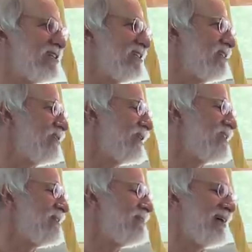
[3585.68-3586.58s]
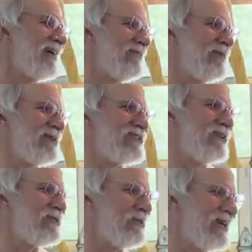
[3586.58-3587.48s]
because it's real cheap to get heavy metals
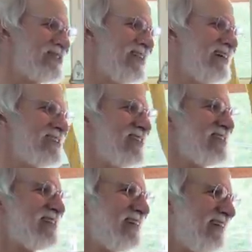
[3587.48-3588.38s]
done through waste analysis.